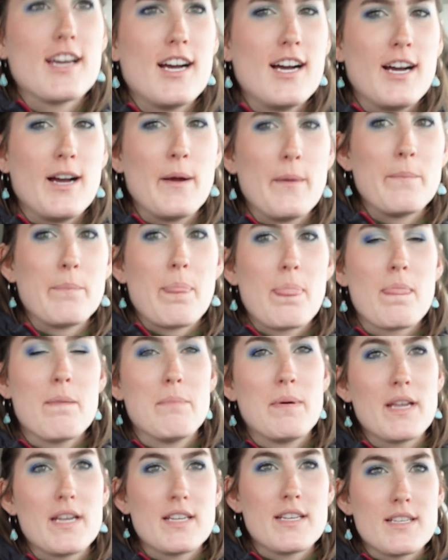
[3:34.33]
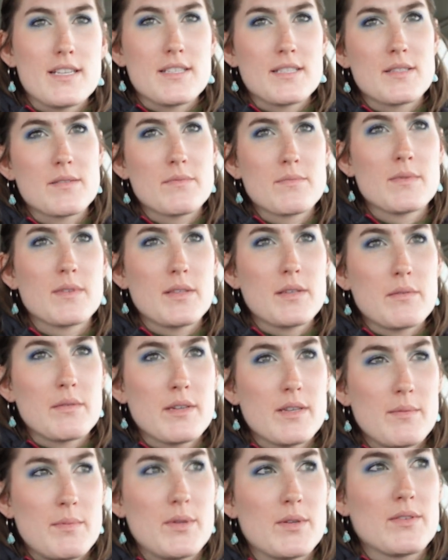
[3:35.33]
Um, but it is really,
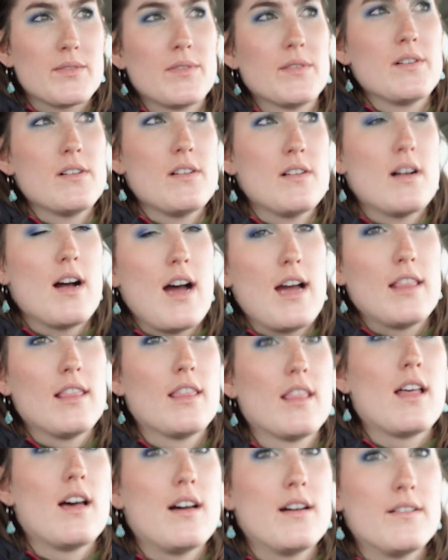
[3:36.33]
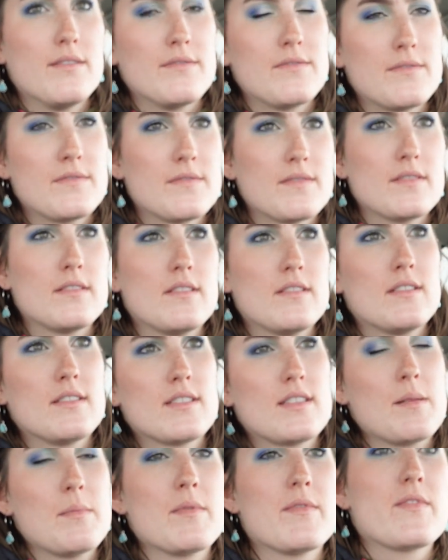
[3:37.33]
really beautiful. I love
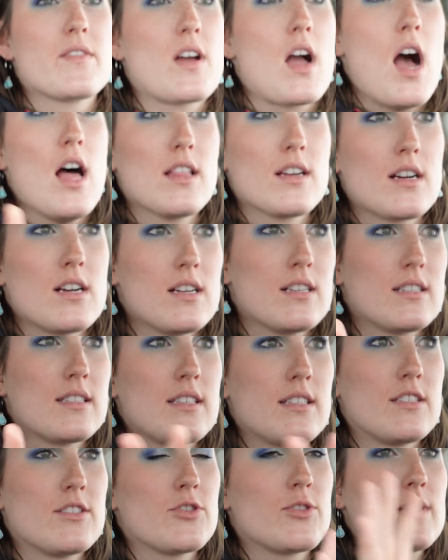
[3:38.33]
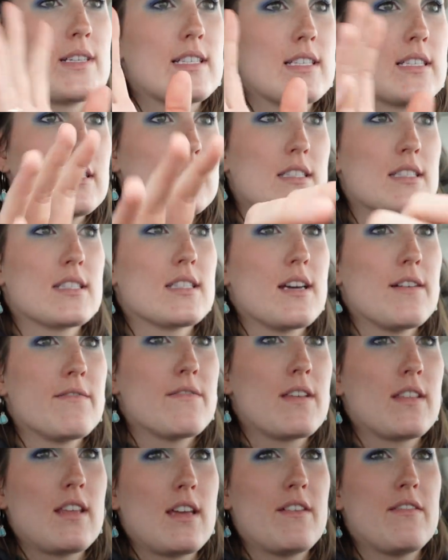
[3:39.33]
some of the colors and choices and stuff
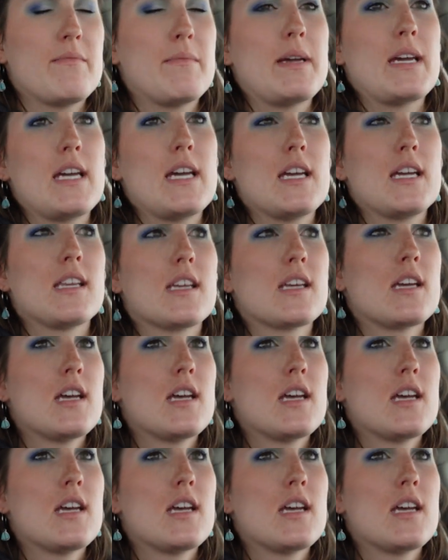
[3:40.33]
that they've made.